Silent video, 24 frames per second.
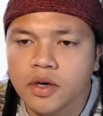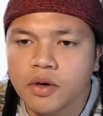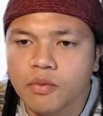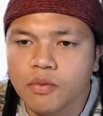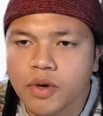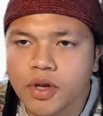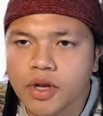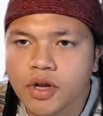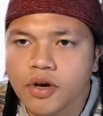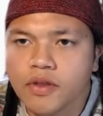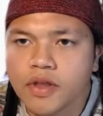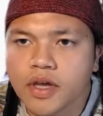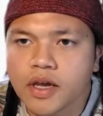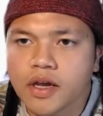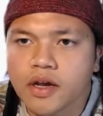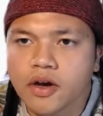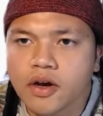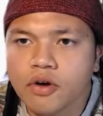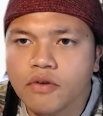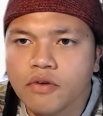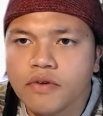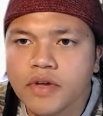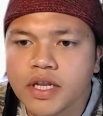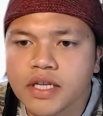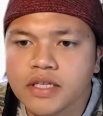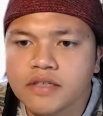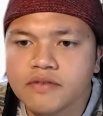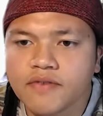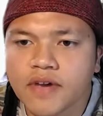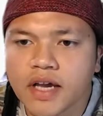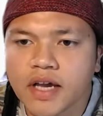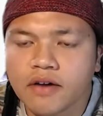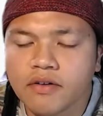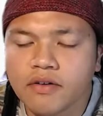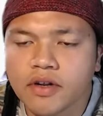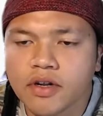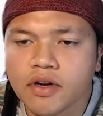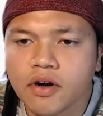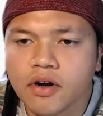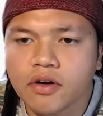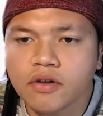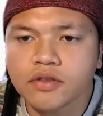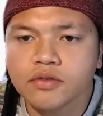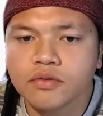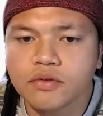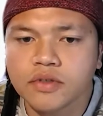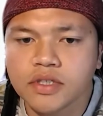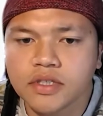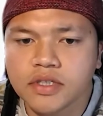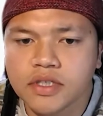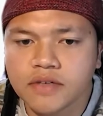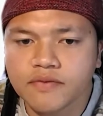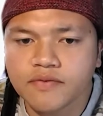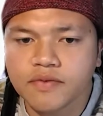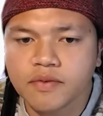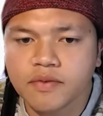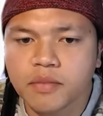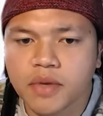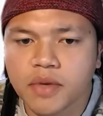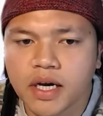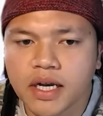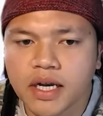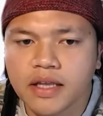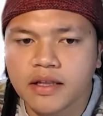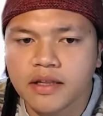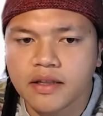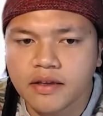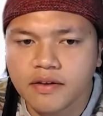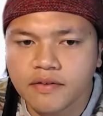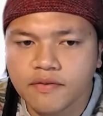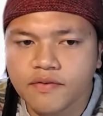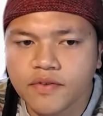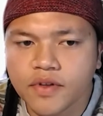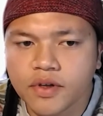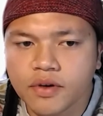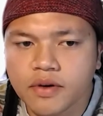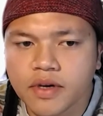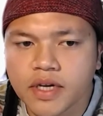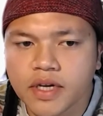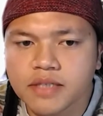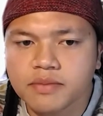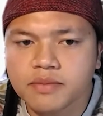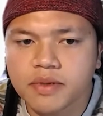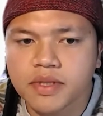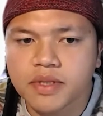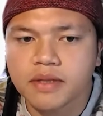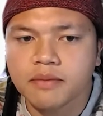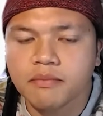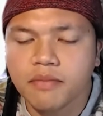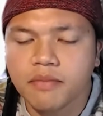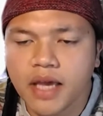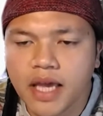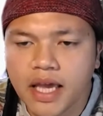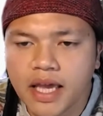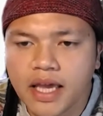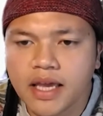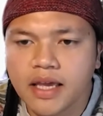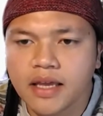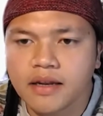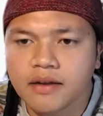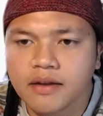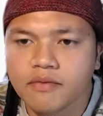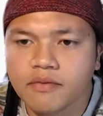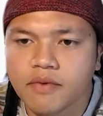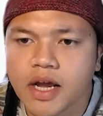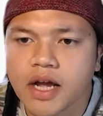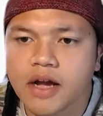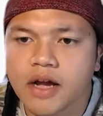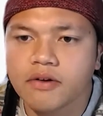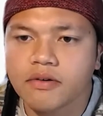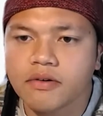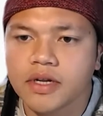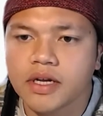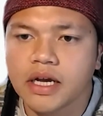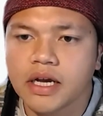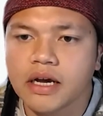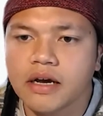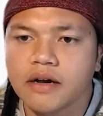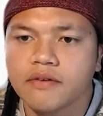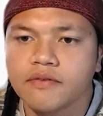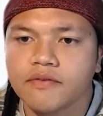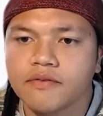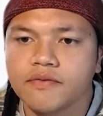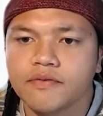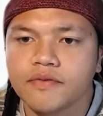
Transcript: We know that COVID is found in all sorts of different bodily fluids, but the main route of